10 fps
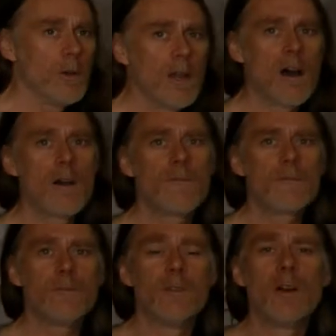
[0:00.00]
and a
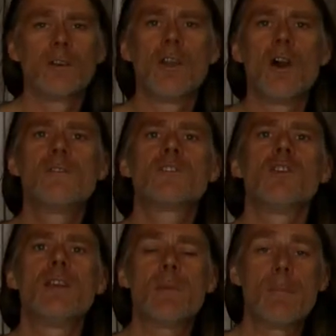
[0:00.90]
half long live
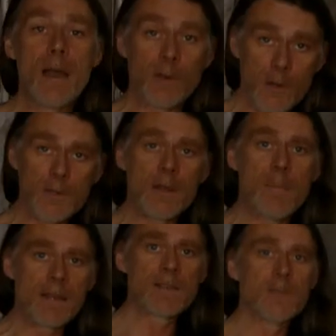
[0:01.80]
stream about using a
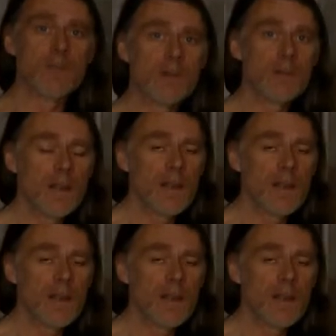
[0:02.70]
bandsaw.